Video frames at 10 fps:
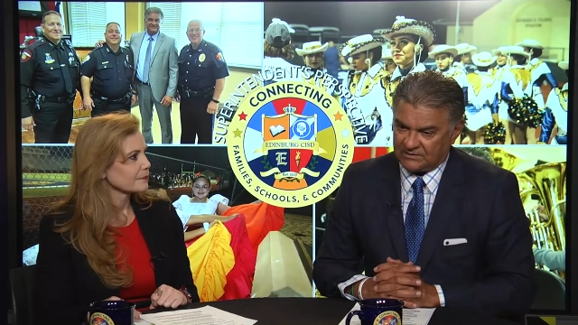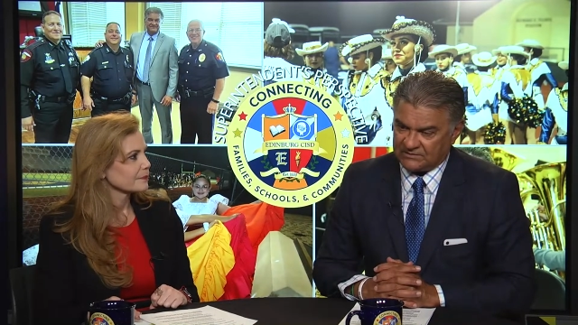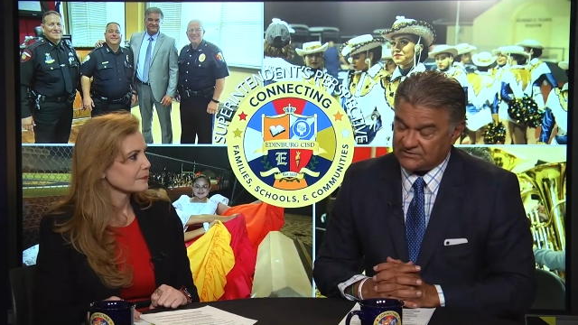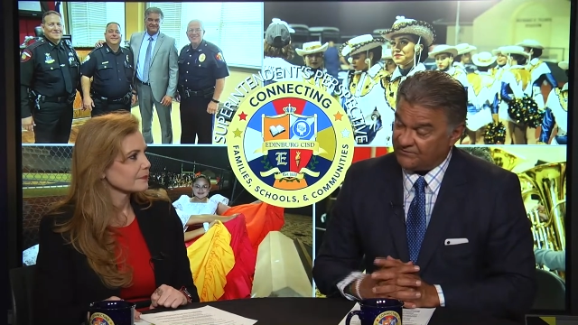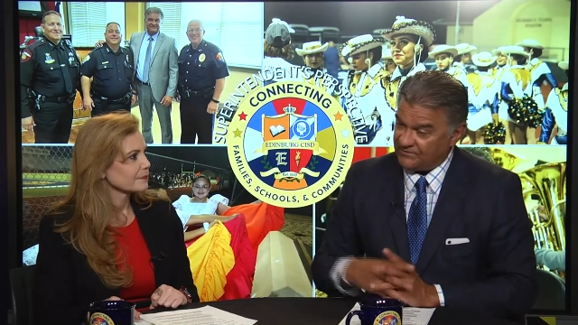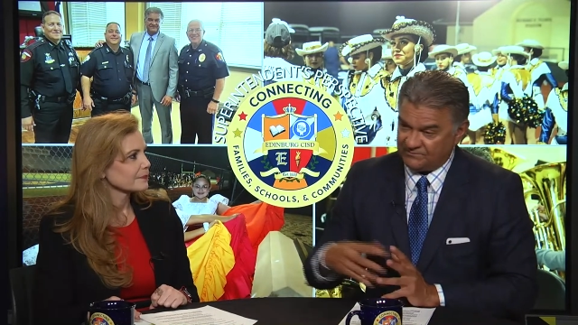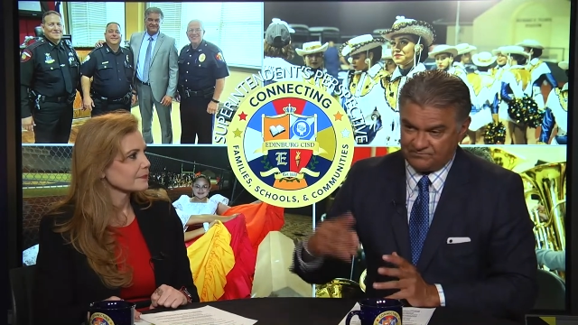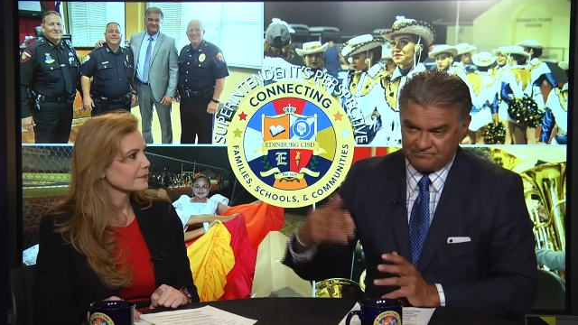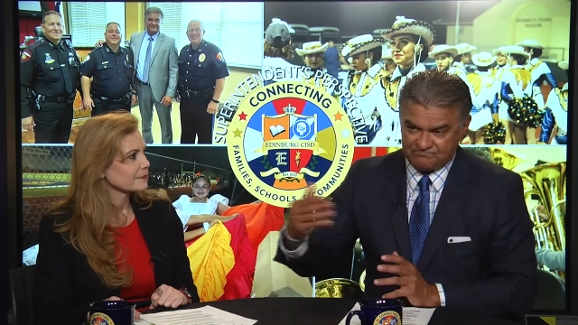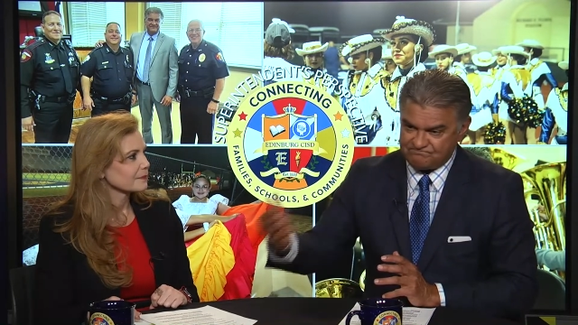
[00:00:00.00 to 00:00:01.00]

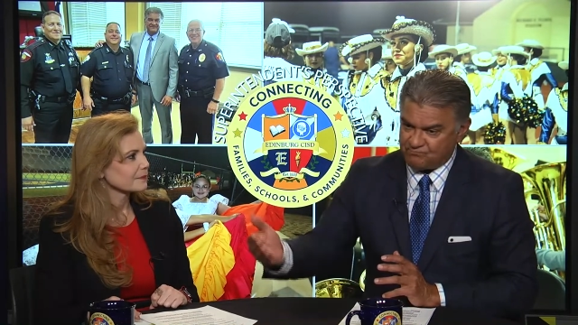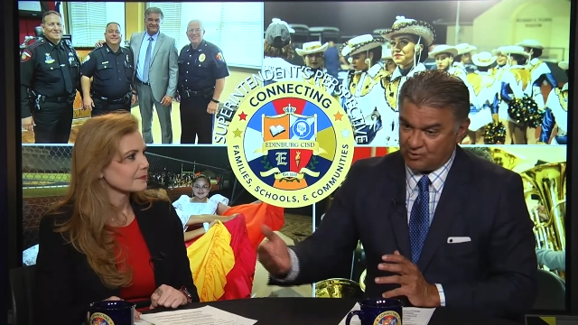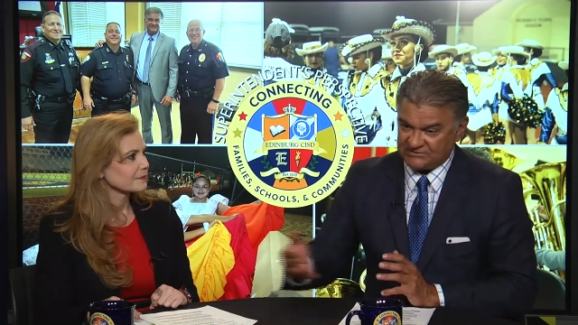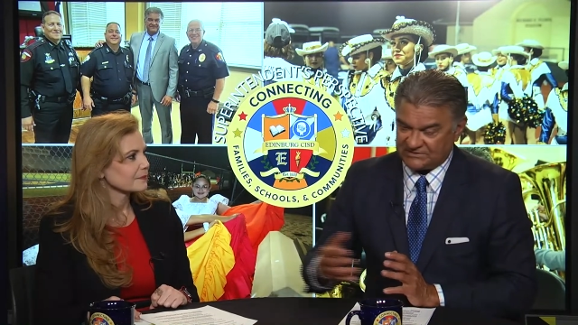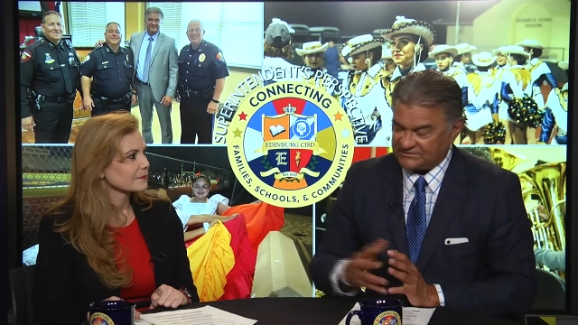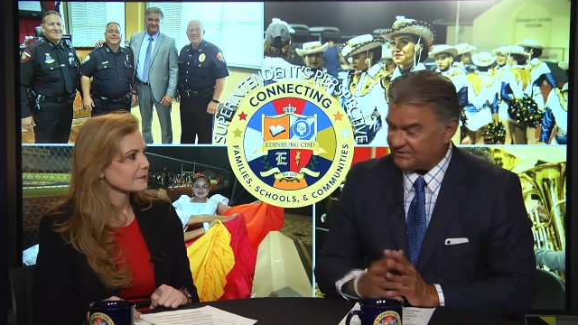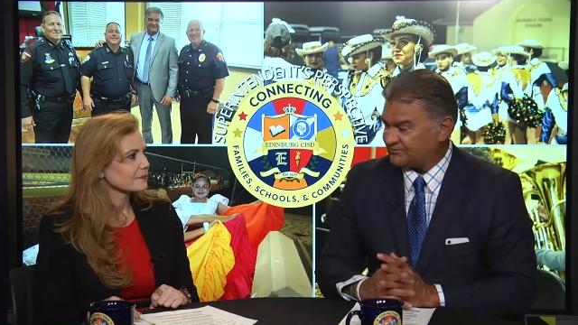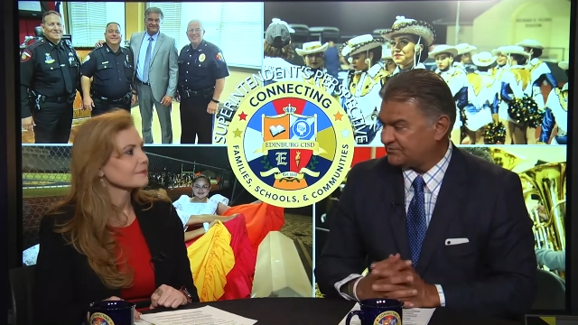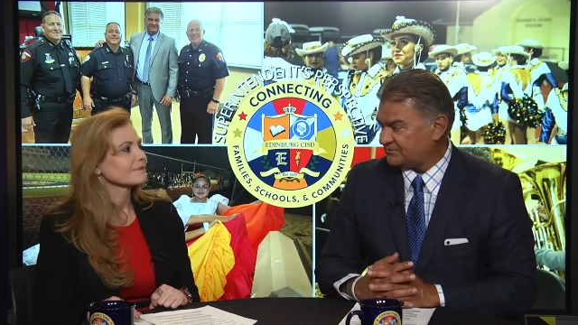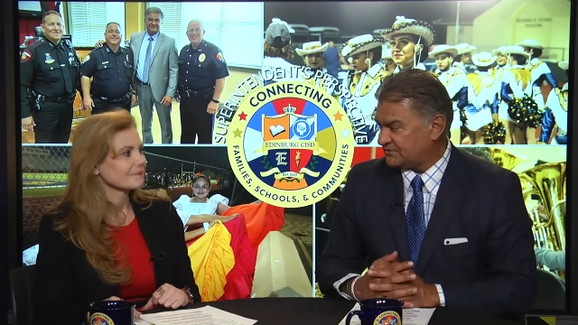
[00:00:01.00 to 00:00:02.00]
Speaker 1: achieving more
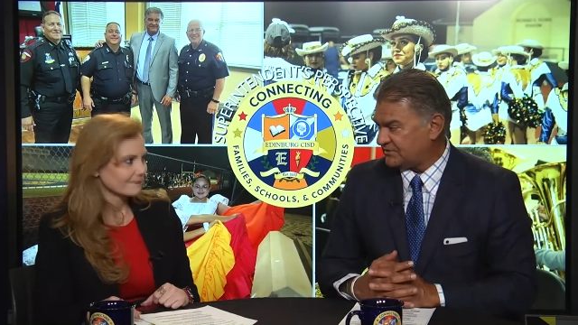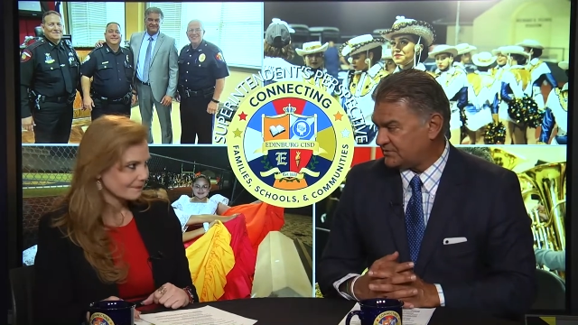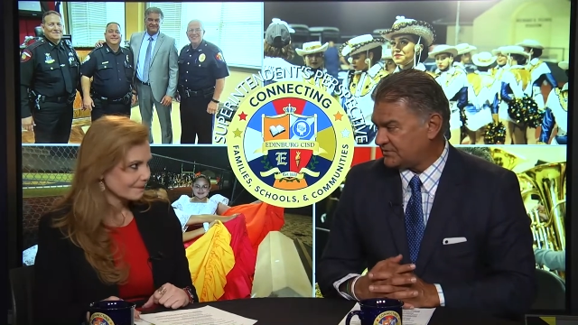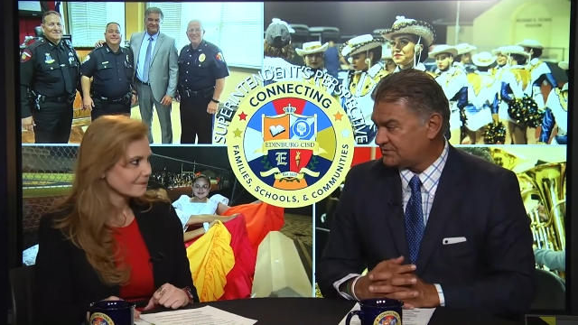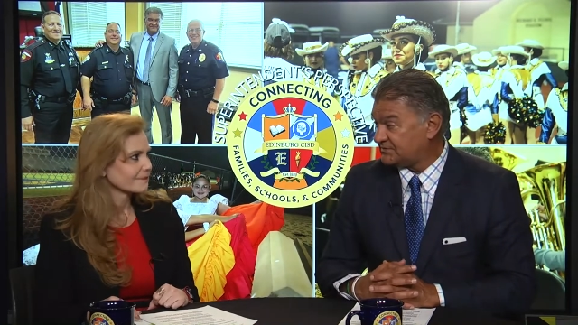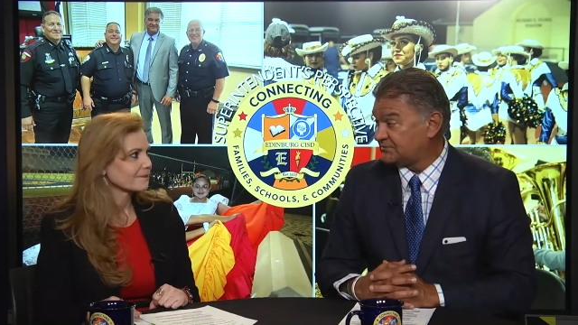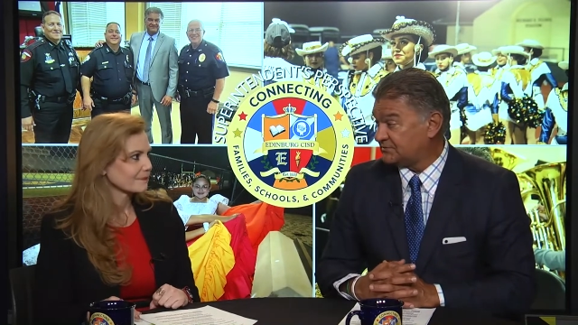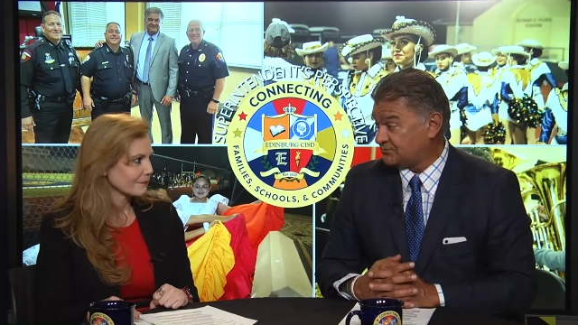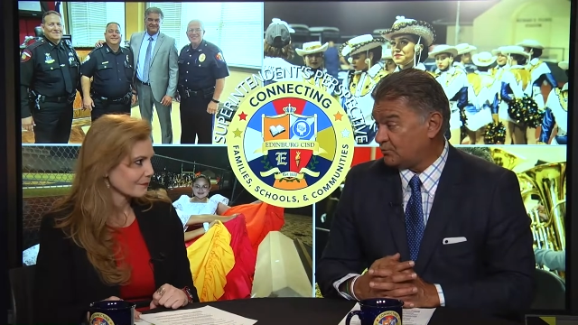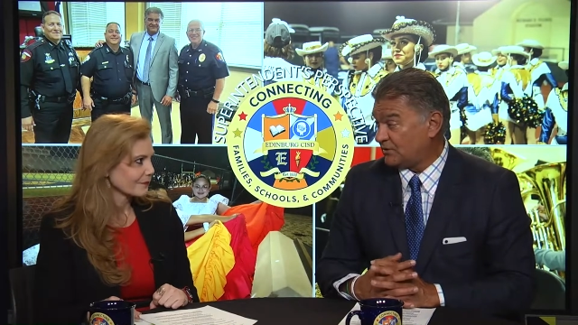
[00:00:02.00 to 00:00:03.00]
success
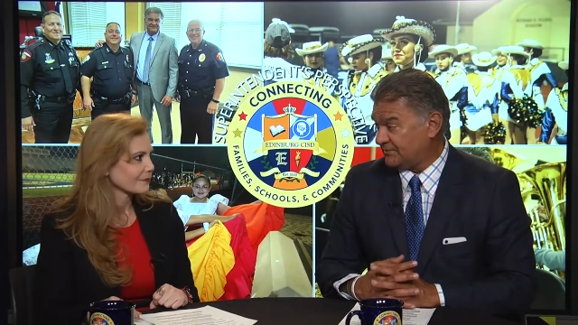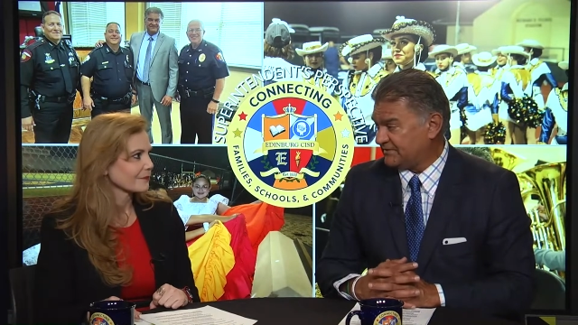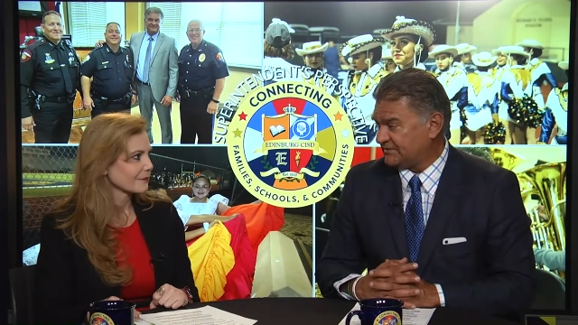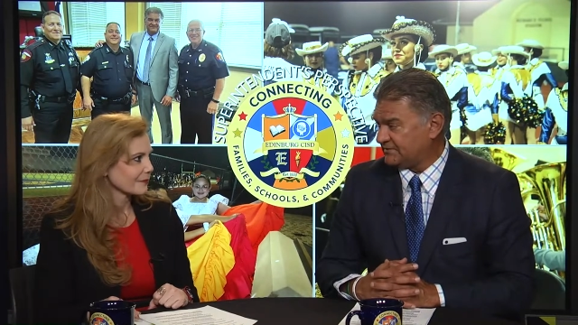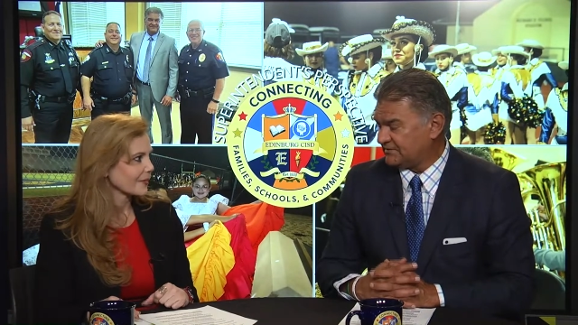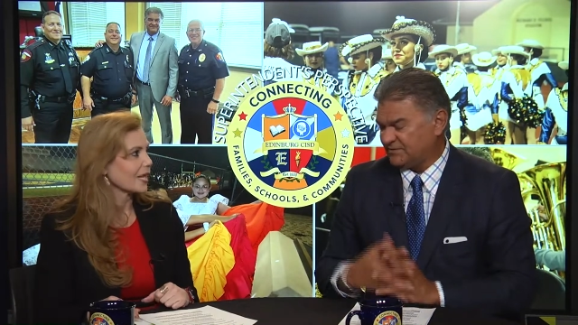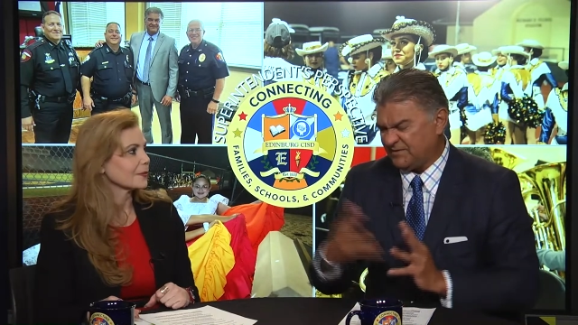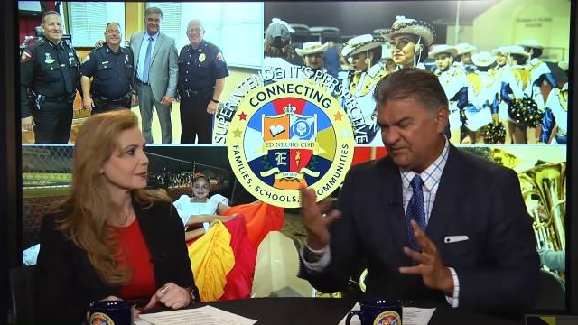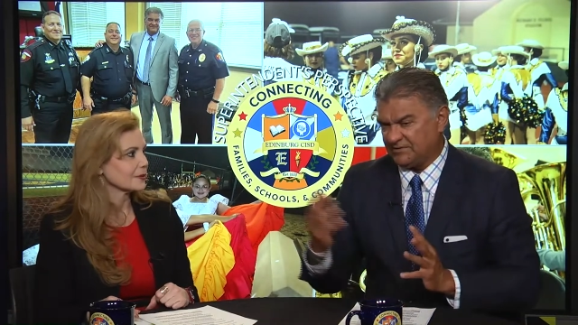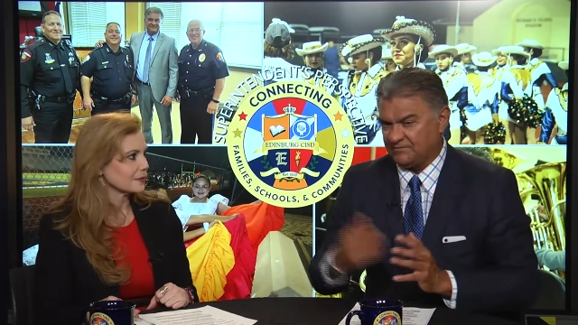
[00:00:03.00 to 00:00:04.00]
is more limited. It's
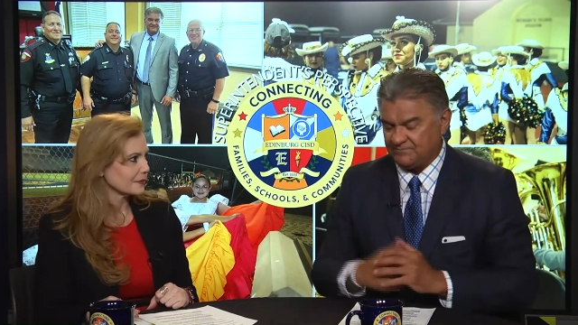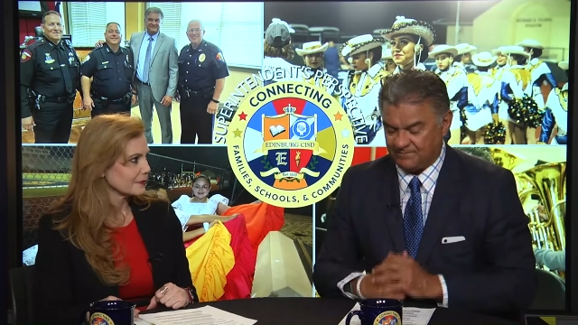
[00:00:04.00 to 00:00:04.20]
limited.